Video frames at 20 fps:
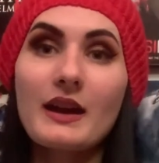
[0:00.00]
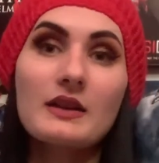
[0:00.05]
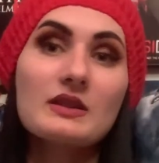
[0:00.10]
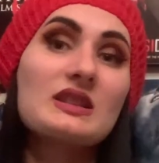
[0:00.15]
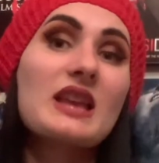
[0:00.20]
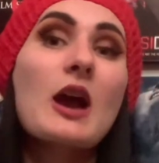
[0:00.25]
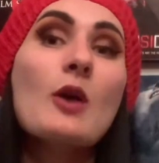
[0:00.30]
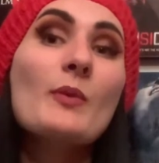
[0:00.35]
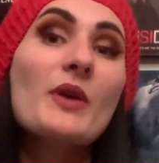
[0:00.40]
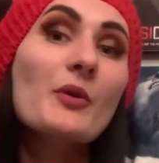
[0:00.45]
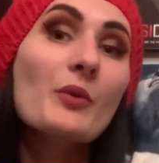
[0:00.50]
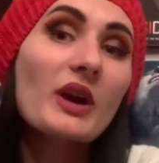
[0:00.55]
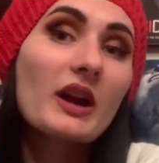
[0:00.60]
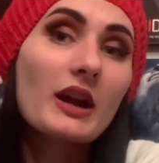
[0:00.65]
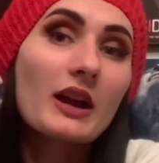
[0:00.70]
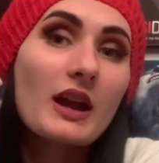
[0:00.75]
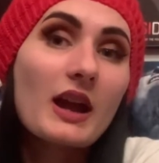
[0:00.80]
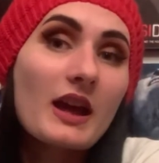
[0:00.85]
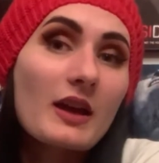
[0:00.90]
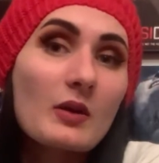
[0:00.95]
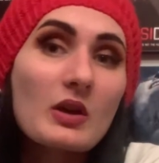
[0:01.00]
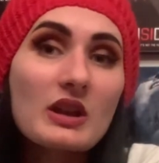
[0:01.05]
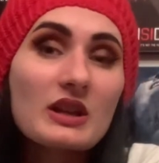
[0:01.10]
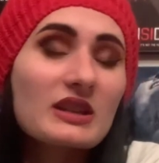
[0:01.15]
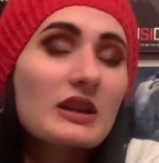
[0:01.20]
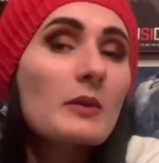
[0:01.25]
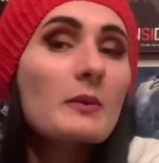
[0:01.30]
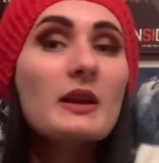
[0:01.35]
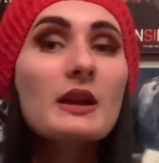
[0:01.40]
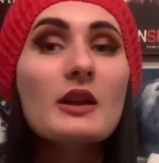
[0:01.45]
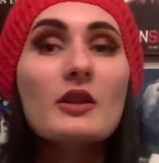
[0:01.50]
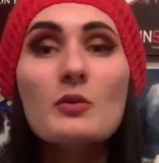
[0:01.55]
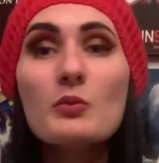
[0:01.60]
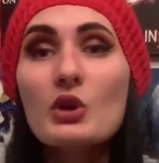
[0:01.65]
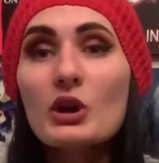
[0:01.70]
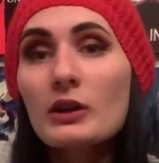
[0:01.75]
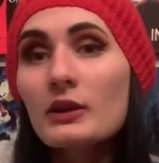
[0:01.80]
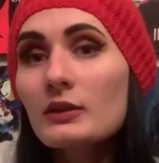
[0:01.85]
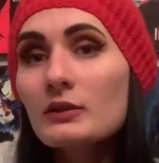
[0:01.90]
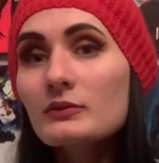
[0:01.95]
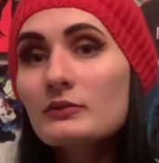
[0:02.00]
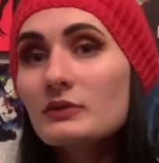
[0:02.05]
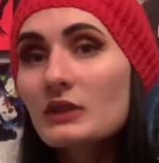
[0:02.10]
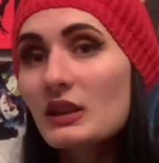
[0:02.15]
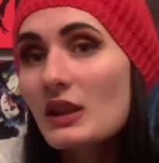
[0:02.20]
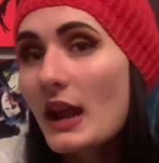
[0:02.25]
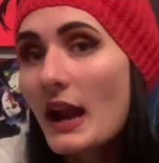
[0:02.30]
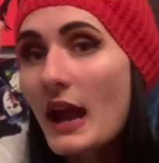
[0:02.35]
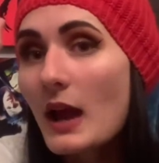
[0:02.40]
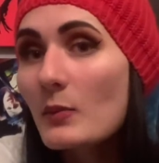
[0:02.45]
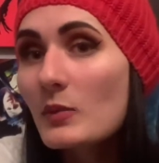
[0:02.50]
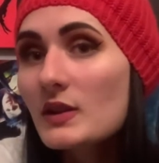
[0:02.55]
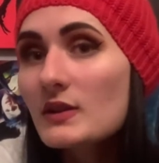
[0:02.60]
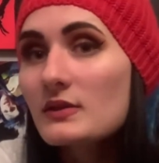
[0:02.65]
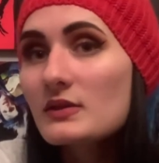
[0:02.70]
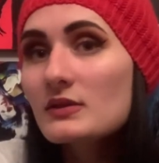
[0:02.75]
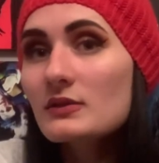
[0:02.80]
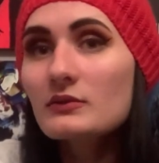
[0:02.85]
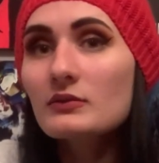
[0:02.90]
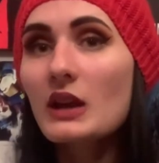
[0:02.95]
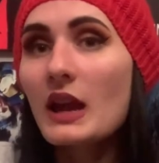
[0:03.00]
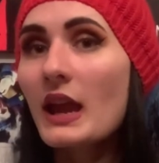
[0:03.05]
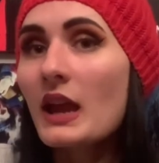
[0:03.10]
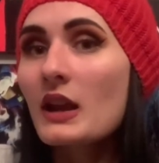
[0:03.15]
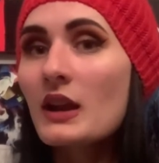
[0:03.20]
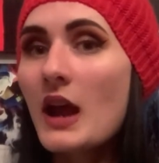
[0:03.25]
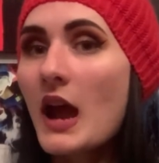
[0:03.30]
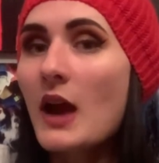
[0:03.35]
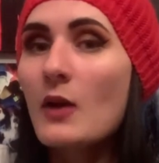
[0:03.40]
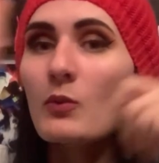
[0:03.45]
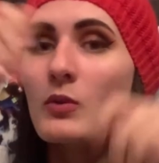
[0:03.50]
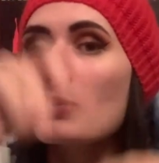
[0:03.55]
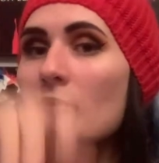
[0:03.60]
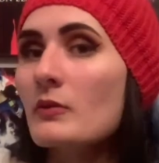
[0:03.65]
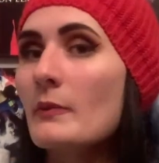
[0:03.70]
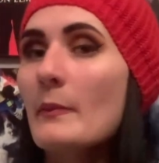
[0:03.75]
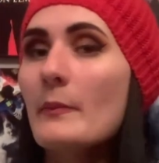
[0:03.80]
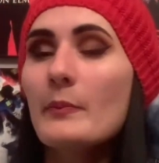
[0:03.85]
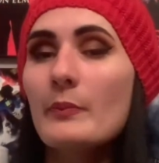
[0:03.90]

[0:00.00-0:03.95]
tell me another book that happens, and I don't